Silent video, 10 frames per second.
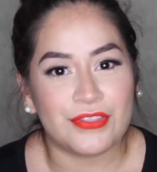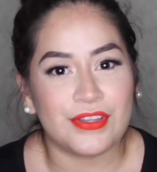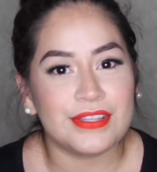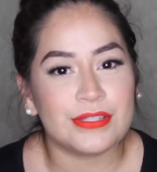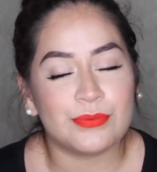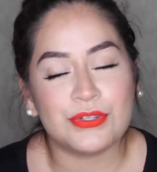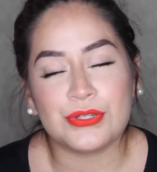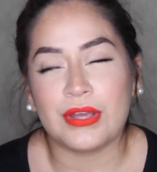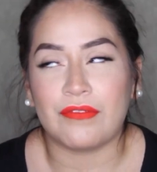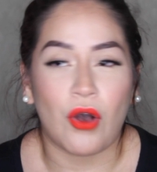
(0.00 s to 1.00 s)
thoughts, what
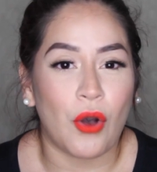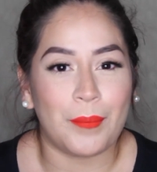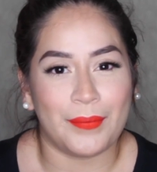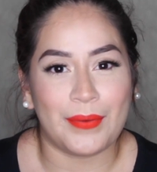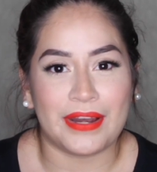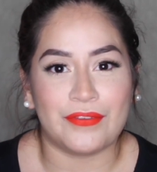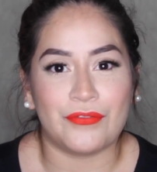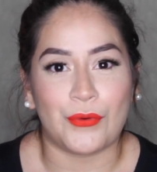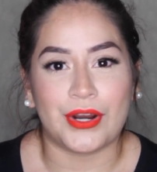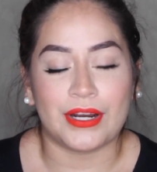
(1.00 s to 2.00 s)
you have all been waiting
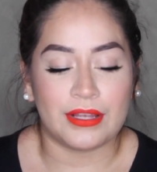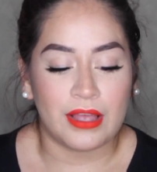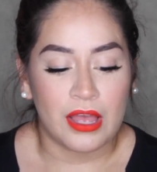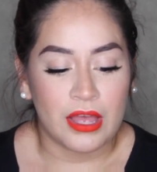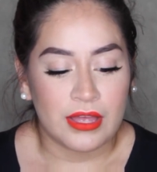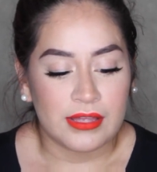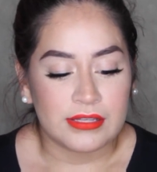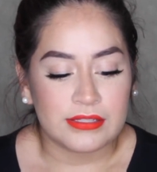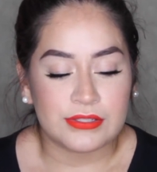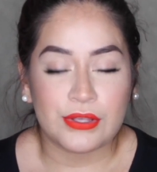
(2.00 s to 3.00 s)
for.
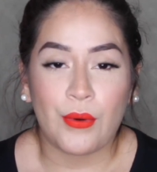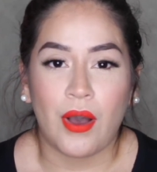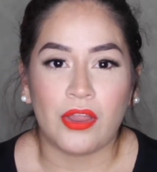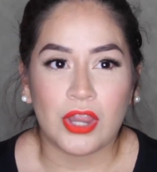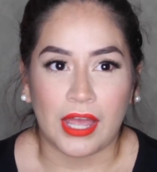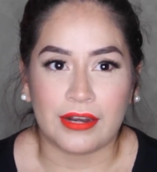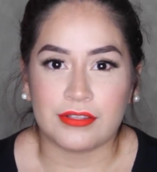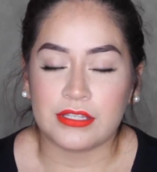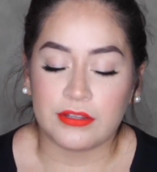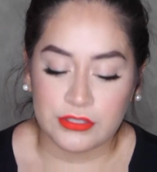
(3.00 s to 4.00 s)
So online
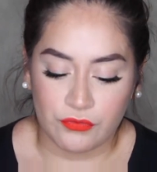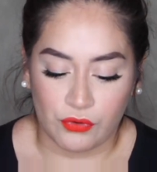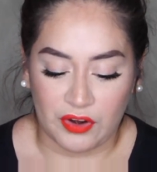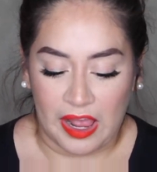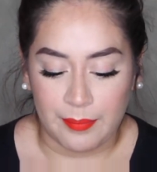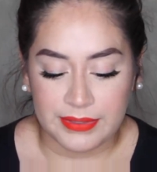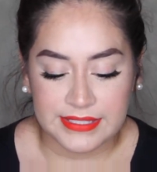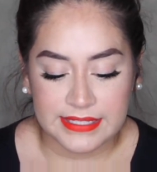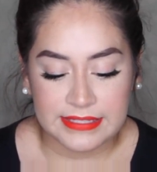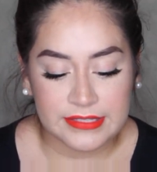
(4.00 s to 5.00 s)
on the Sephora app, it
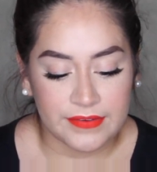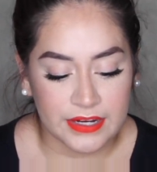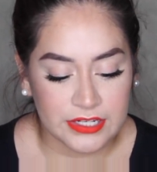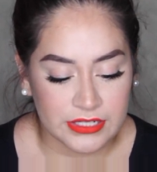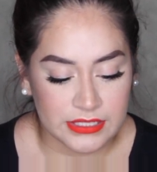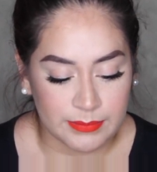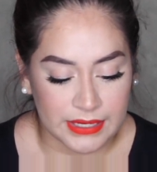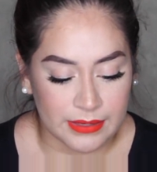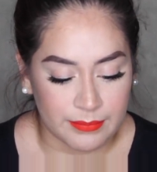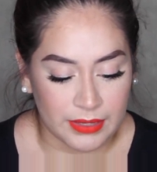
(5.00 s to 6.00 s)
says this foundation is
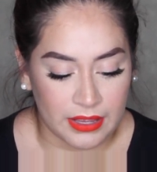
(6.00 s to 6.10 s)
medium